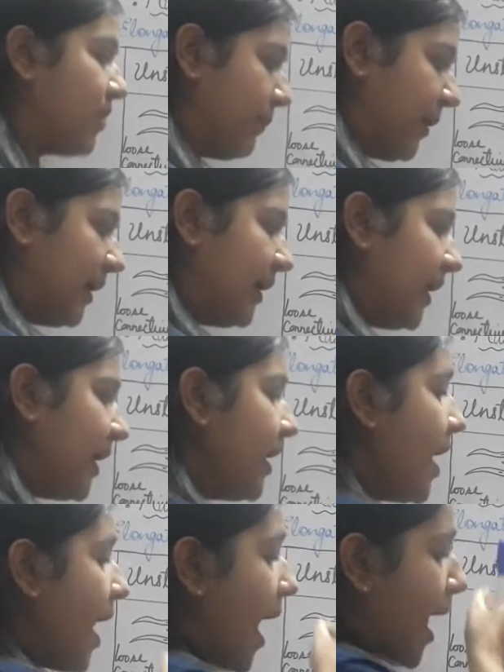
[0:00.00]
rapidly,
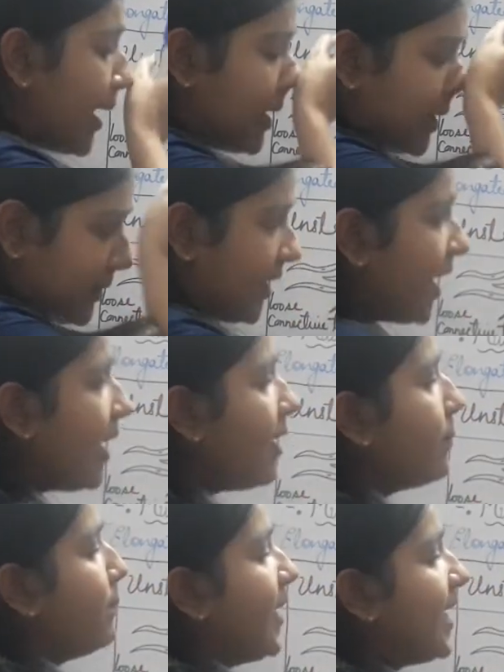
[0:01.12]
and they
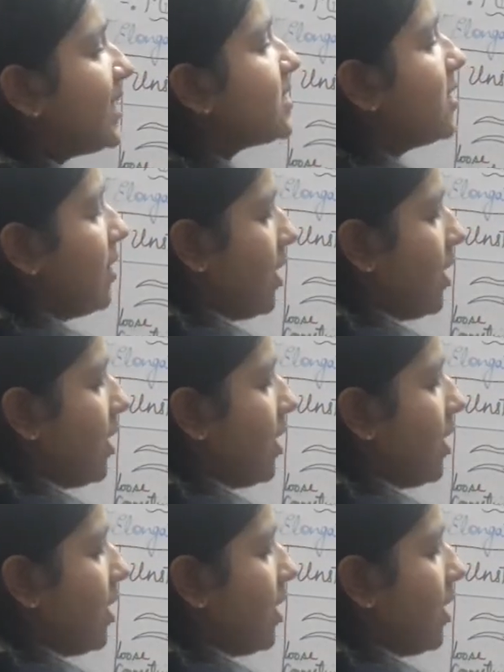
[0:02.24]
beat